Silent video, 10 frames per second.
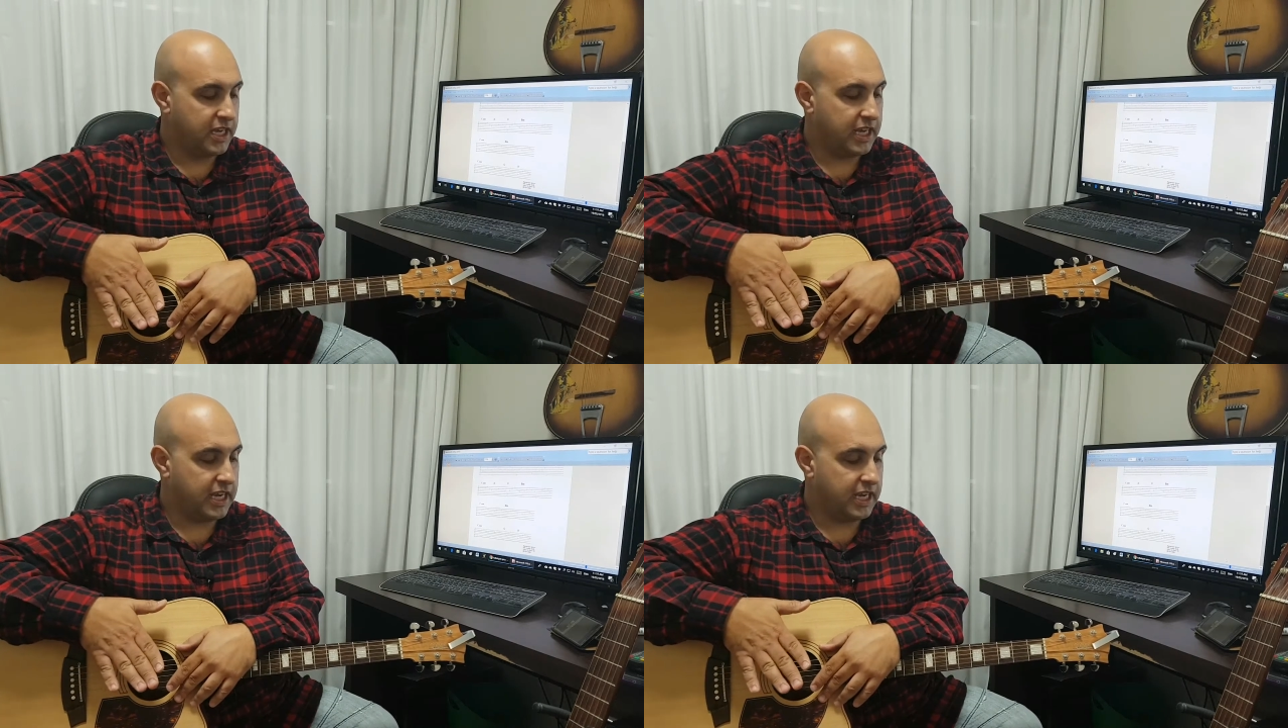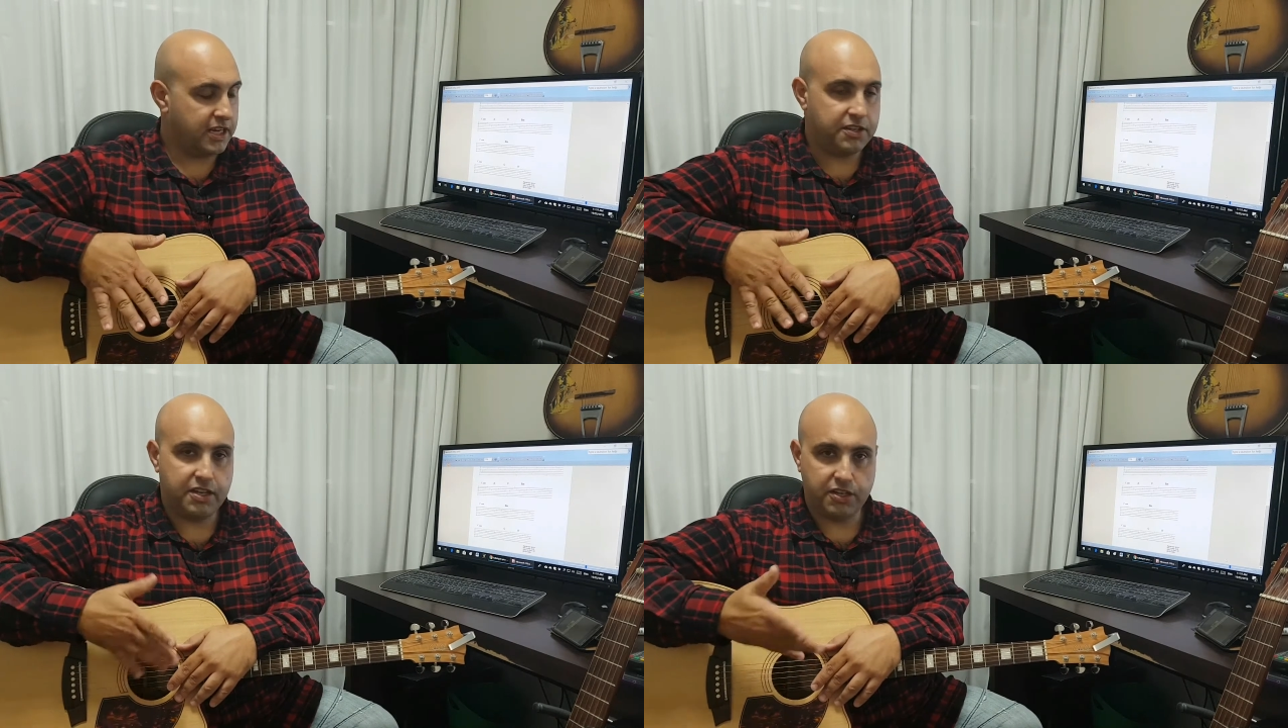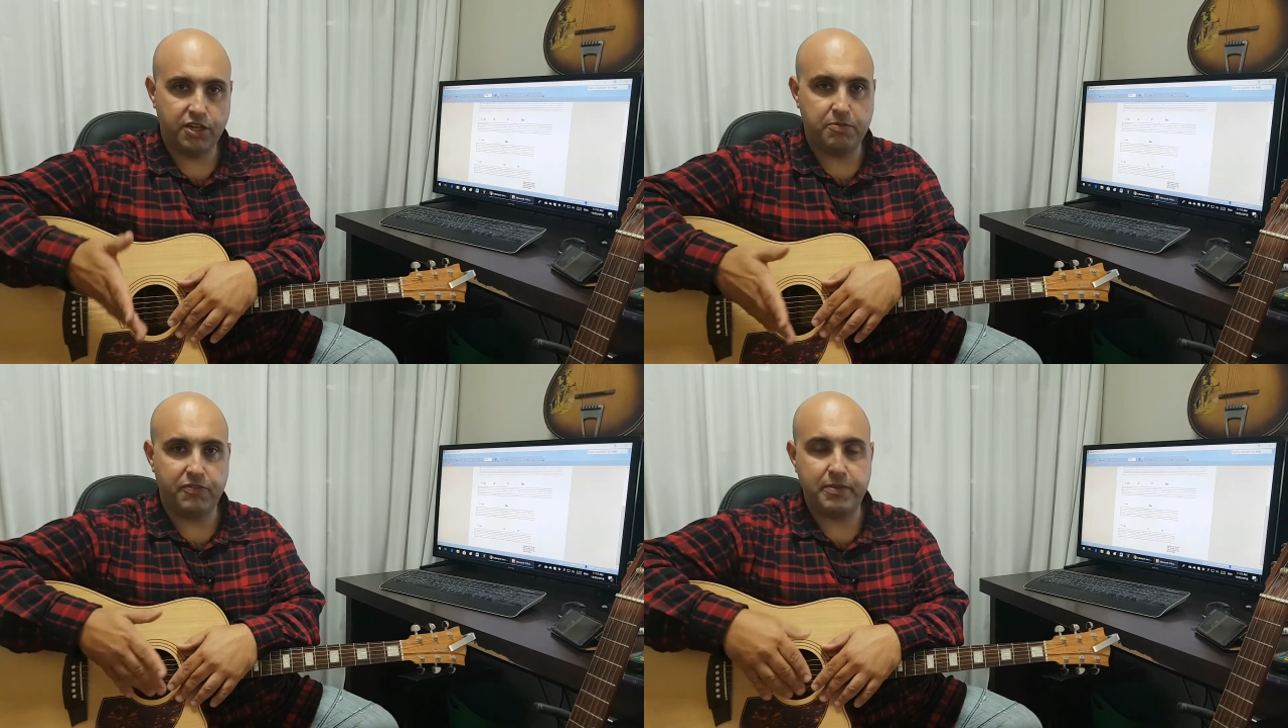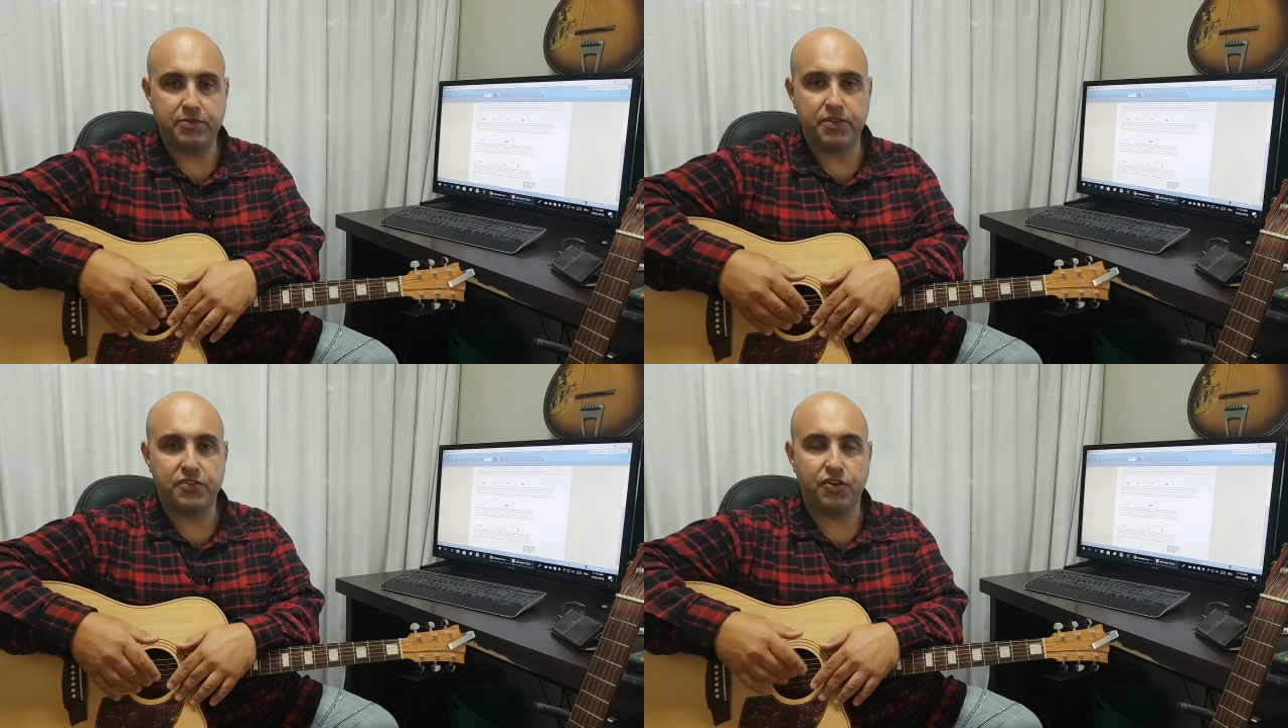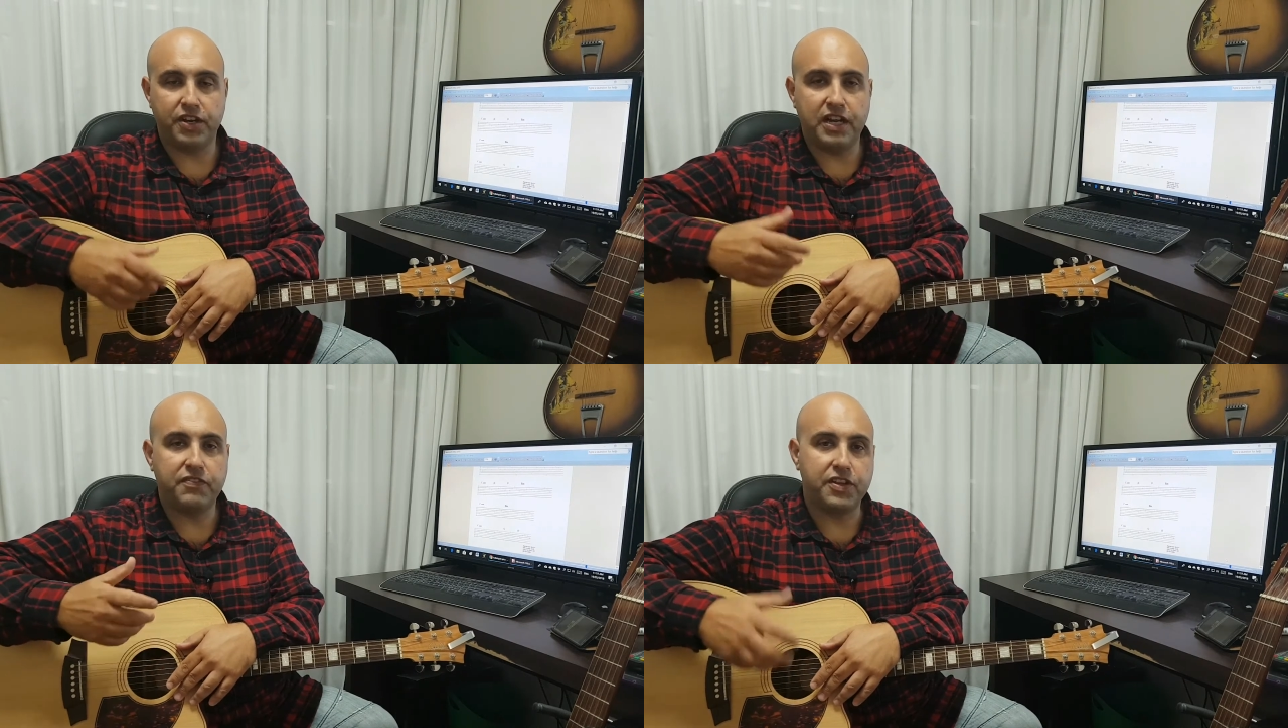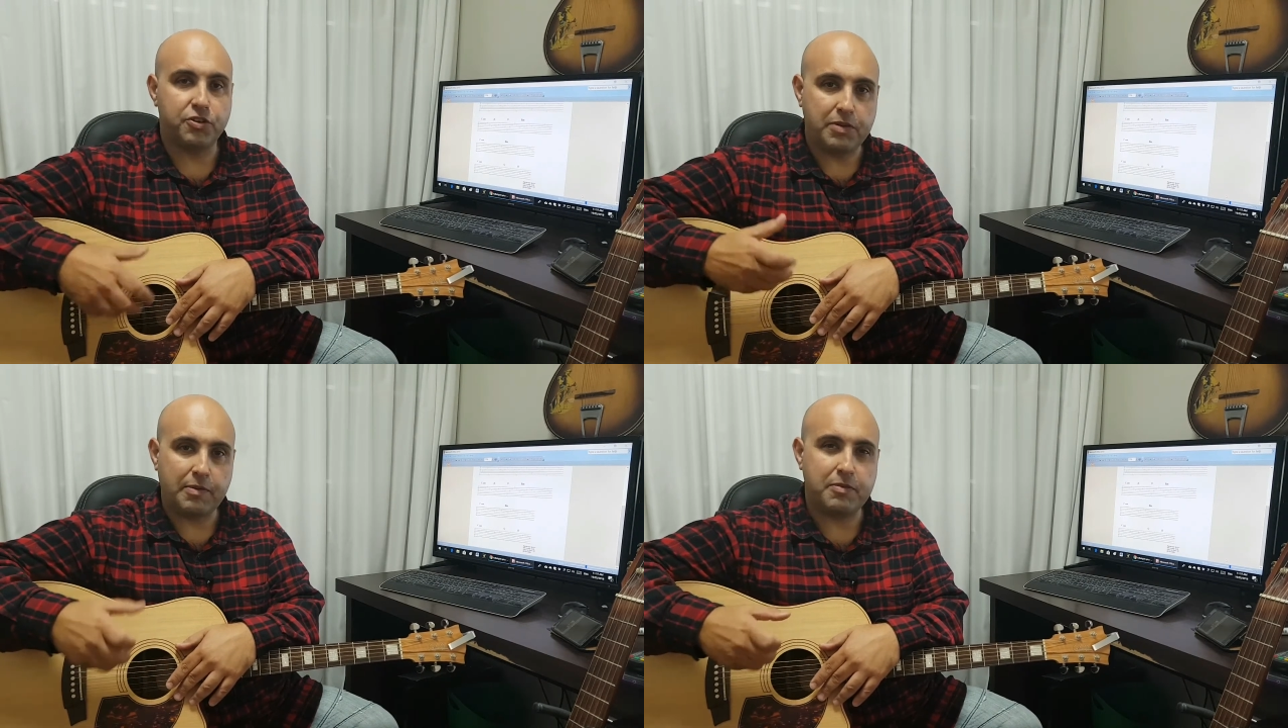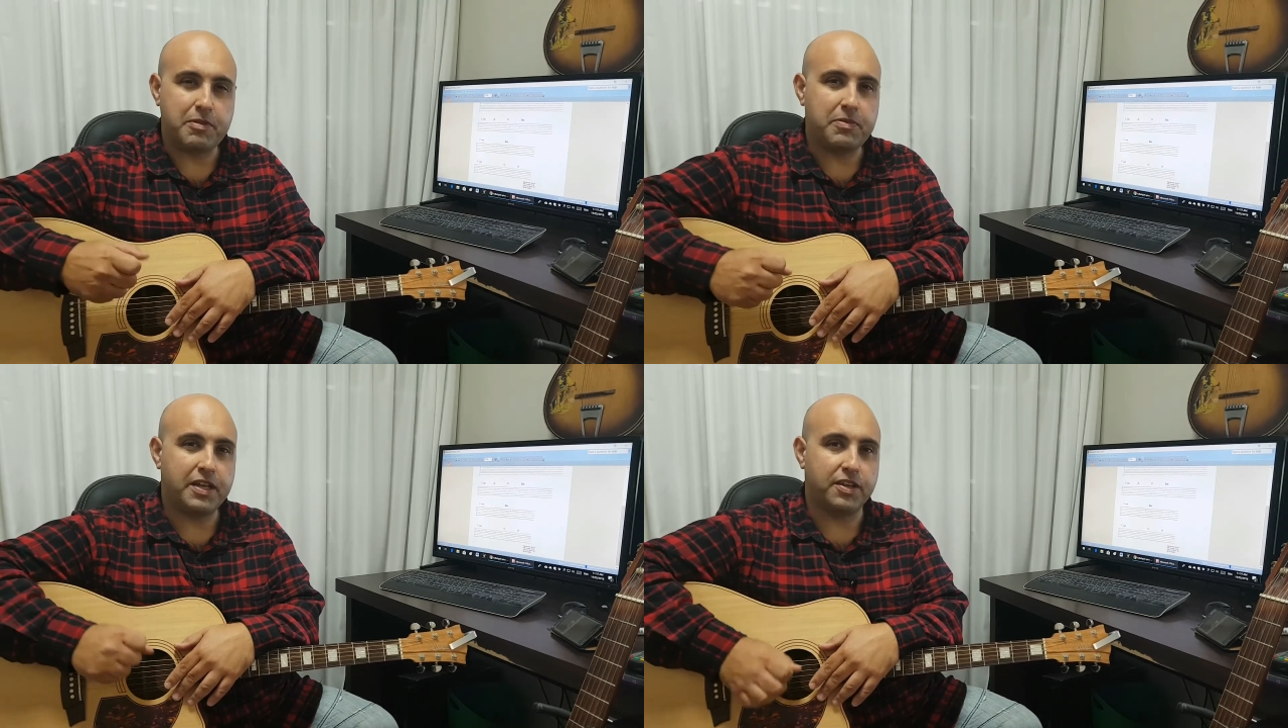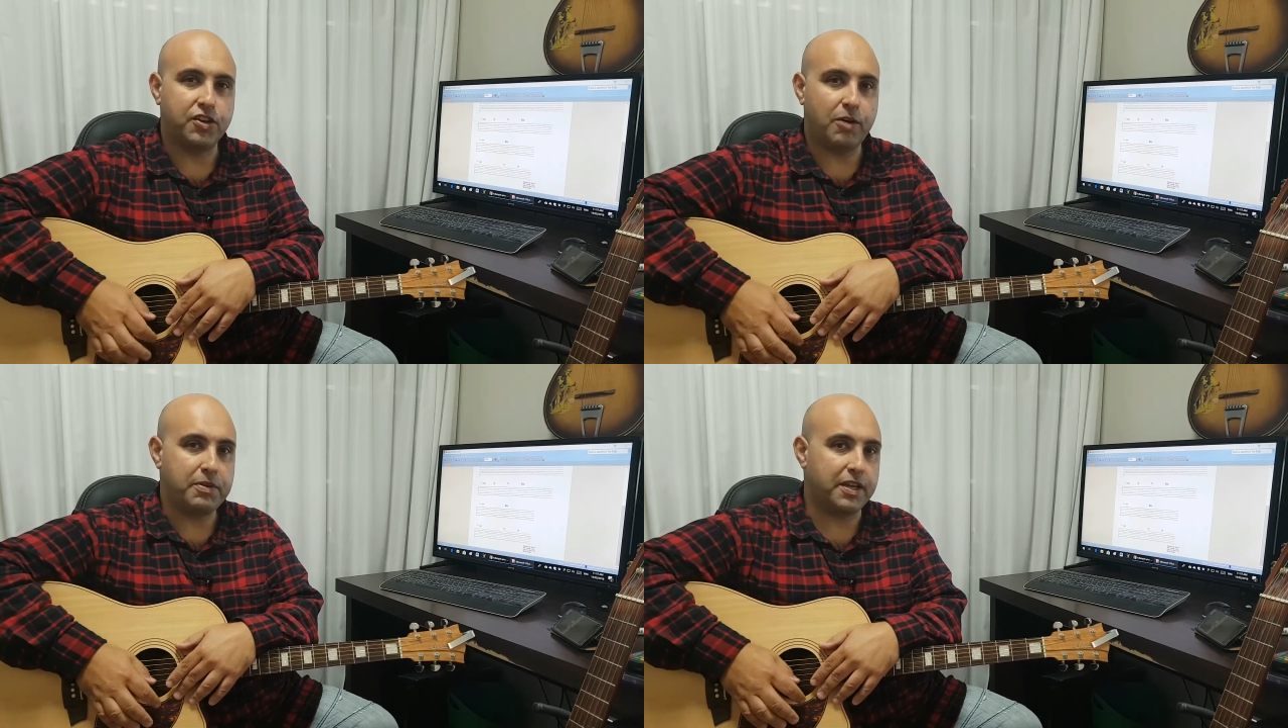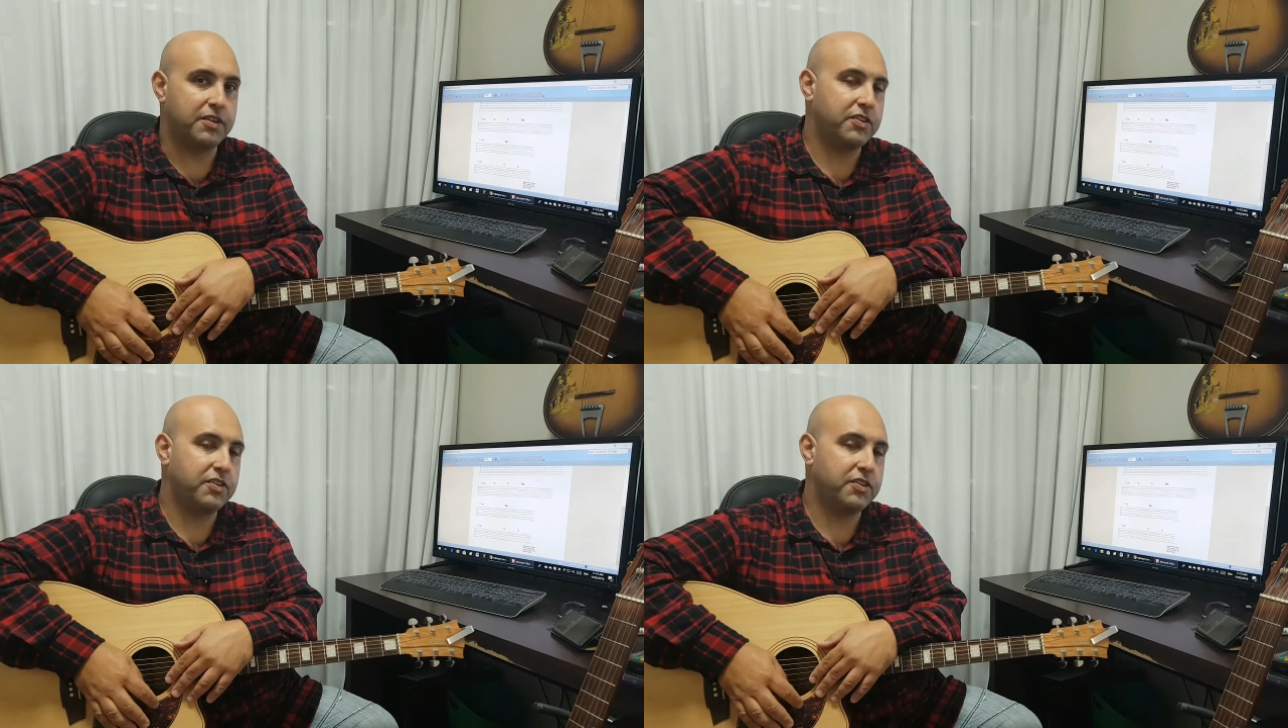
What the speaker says: And you'd be familiar with the song enough that you'll be able to mimic it and copy it.